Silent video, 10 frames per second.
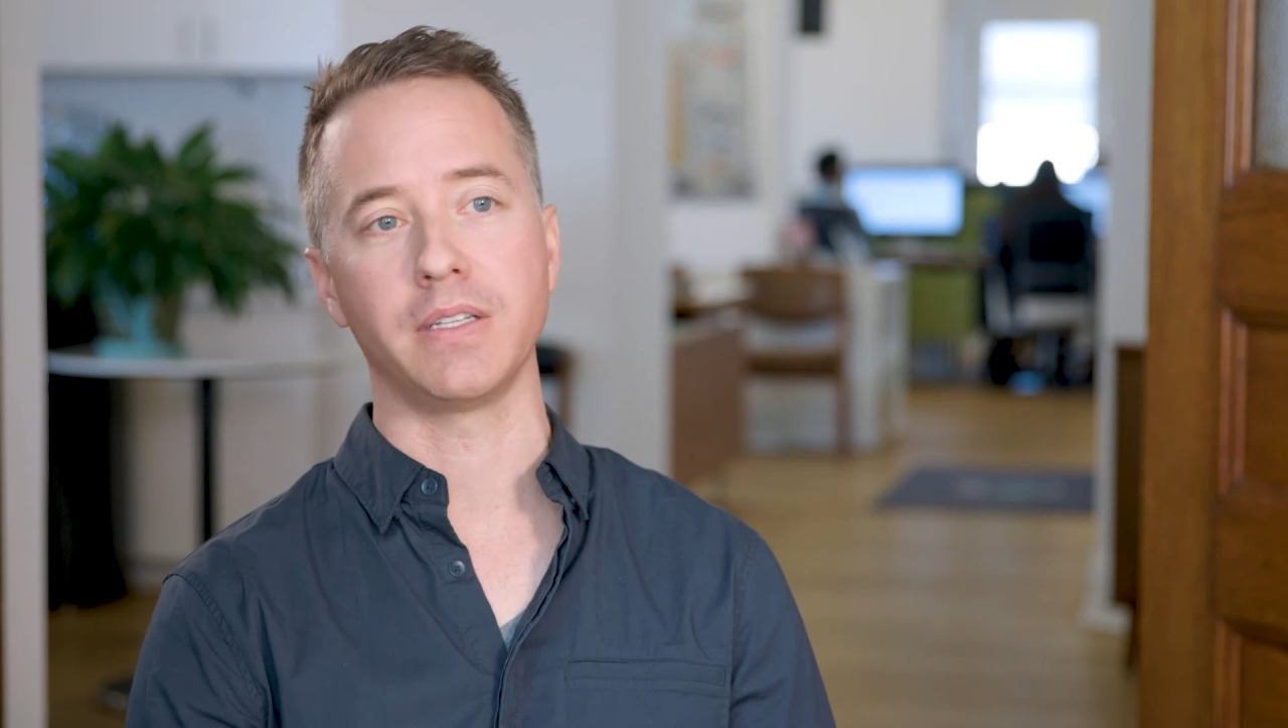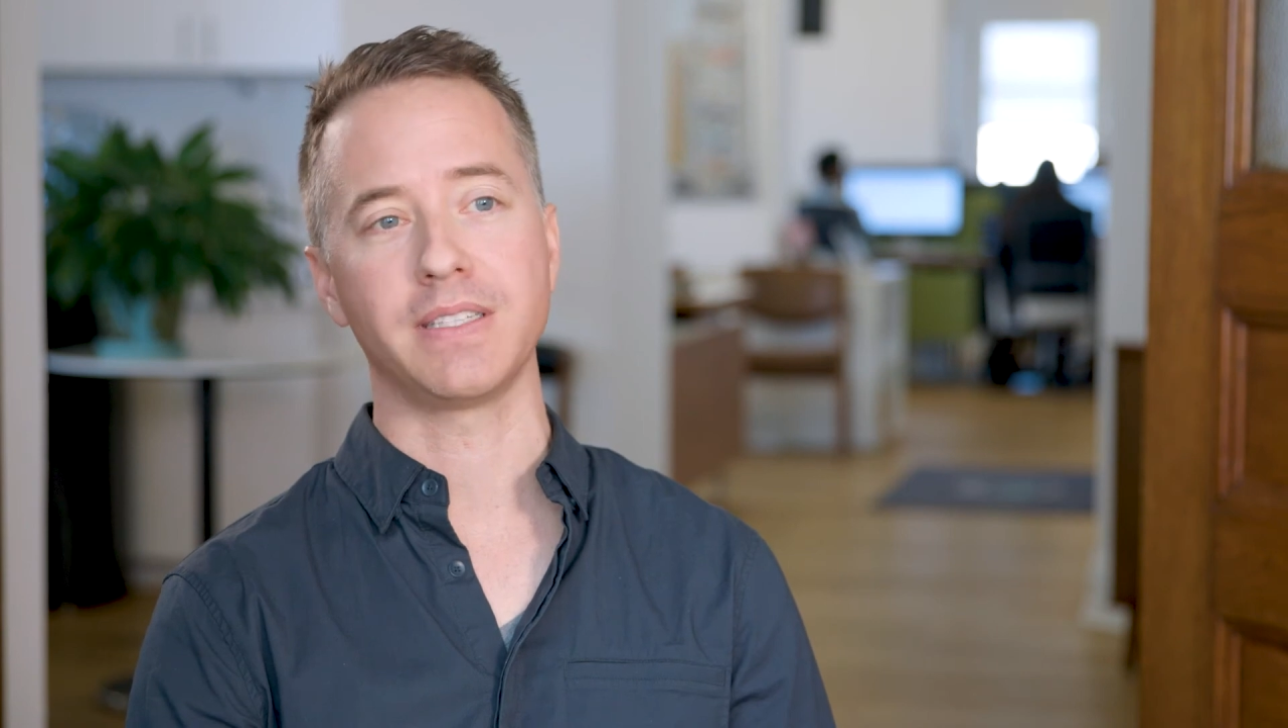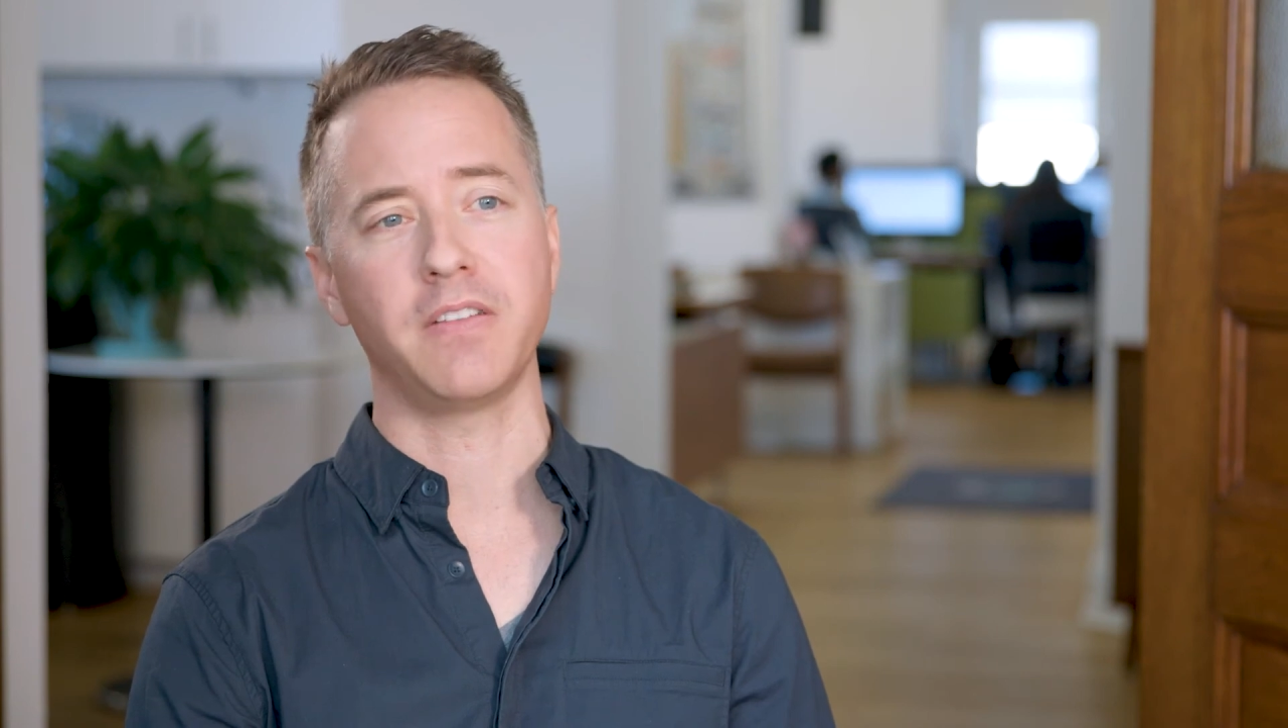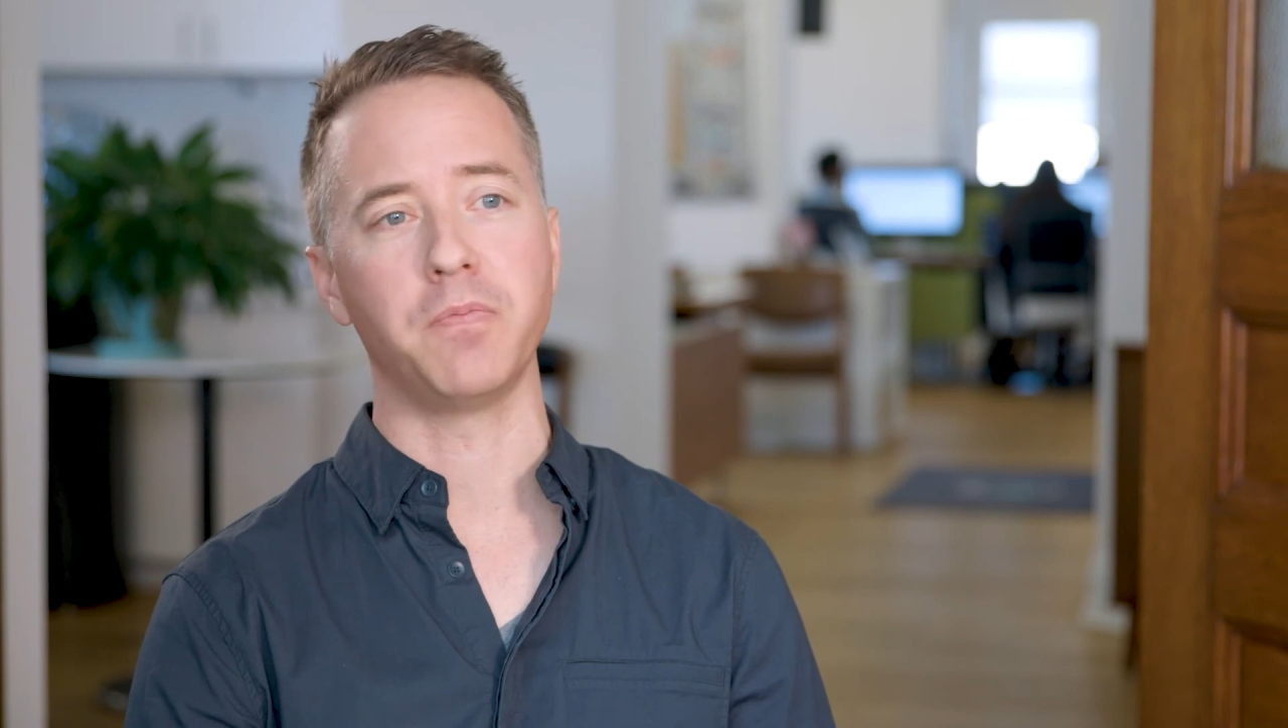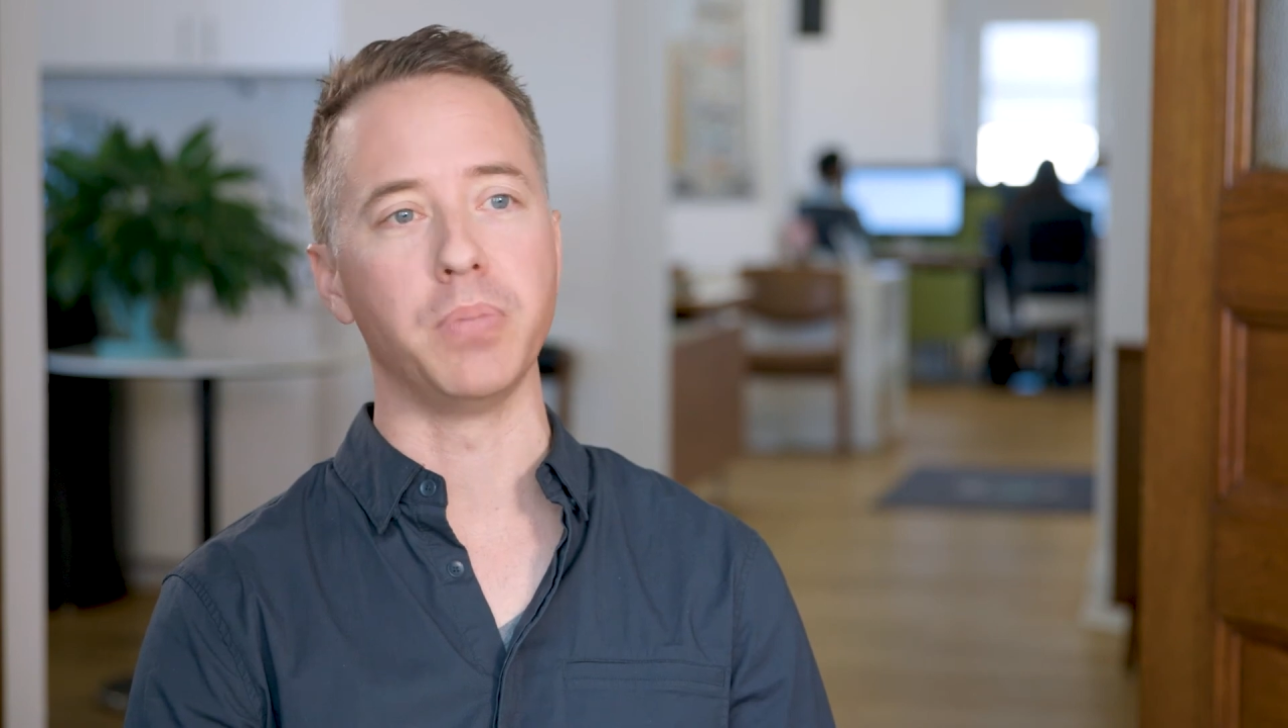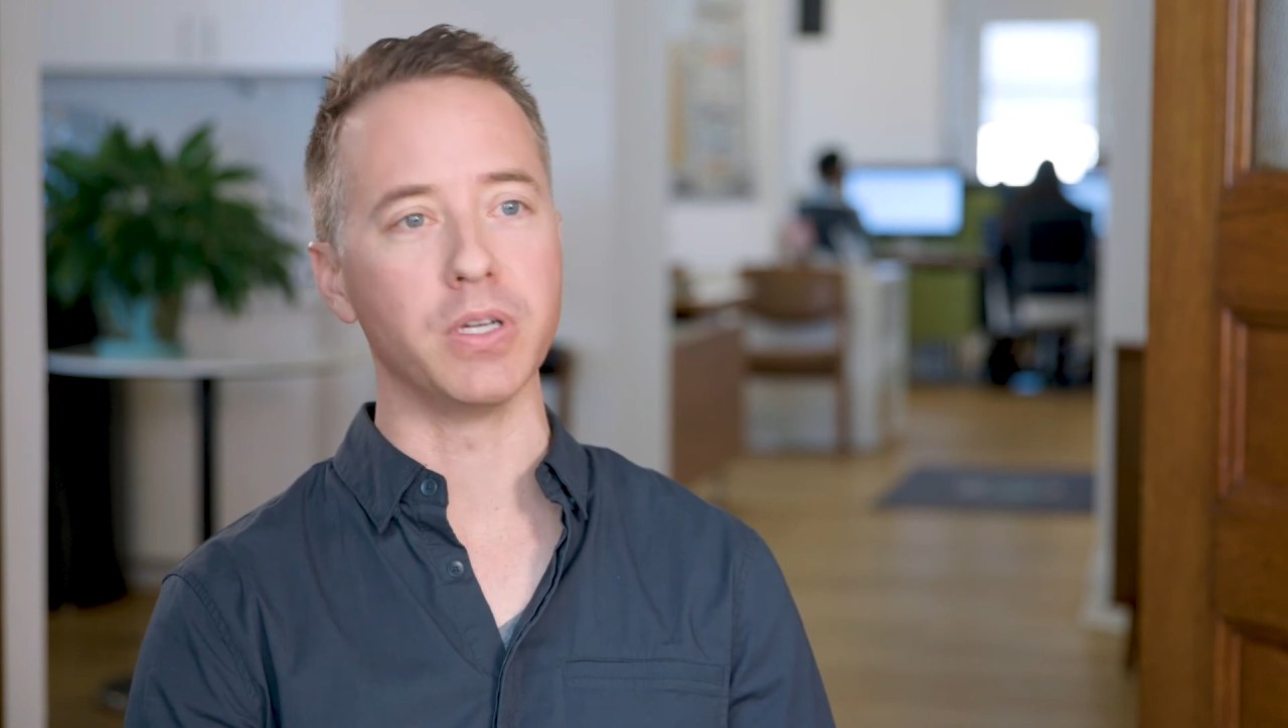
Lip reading: instead of